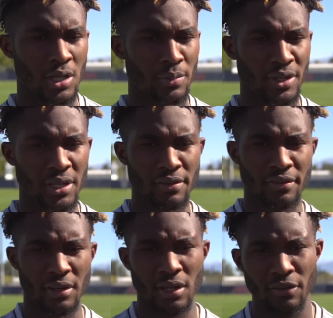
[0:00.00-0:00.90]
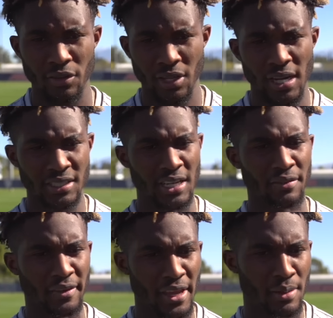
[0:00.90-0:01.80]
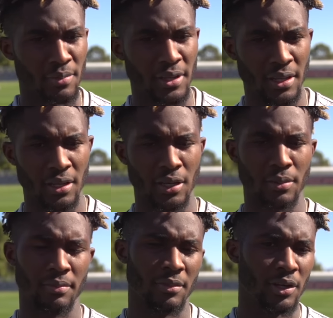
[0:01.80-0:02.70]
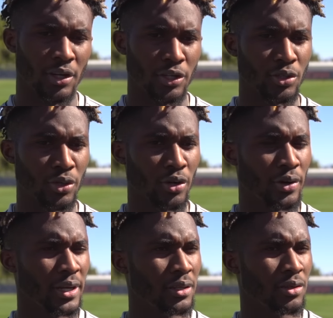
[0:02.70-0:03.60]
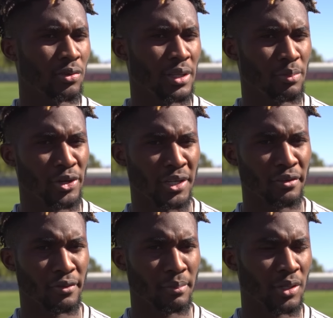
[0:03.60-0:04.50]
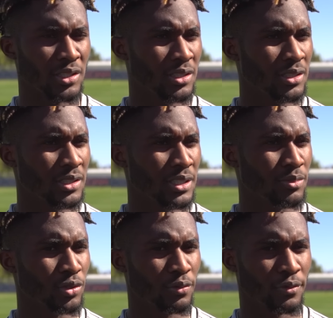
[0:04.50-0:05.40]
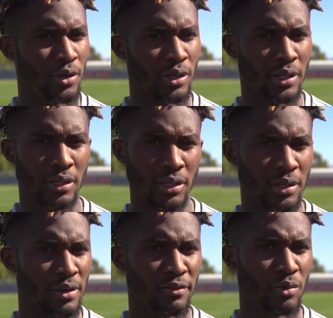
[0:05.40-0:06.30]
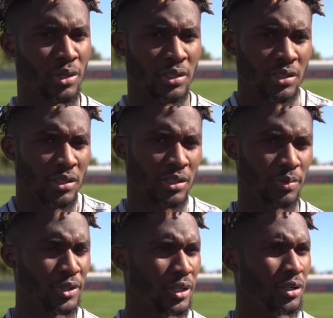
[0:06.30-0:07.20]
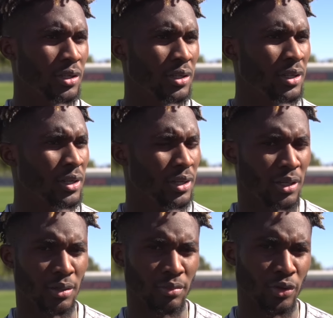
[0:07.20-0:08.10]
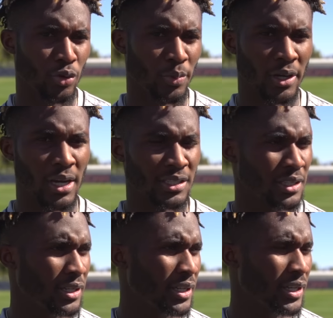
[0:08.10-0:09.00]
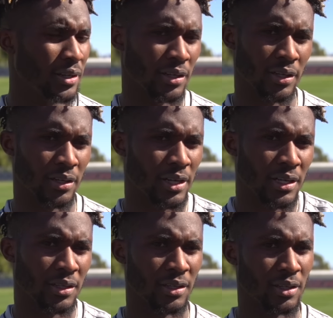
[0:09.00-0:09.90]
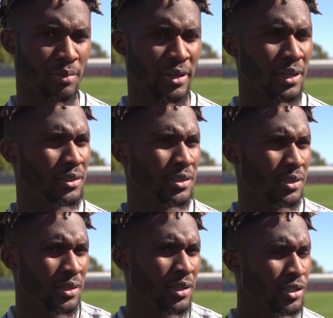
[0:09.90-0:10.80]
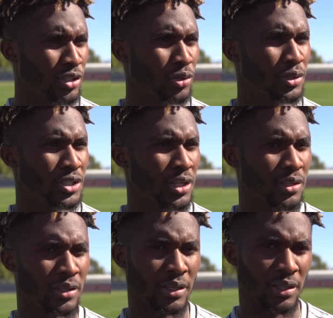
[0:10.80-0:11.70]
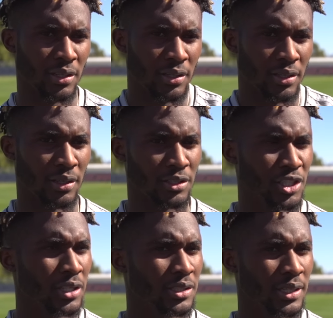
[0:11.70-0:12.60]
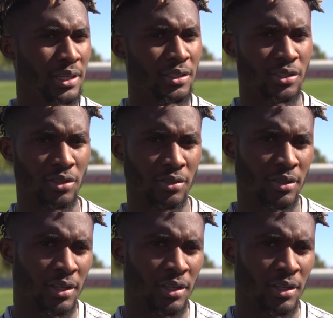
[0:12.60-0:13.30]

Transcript: I mean, the guys that have came in are doing great. You know, they bring a different buzz to the team so far, and everyone is pretty good. The group of guys that are here are kind of getting to know each other and gel together. So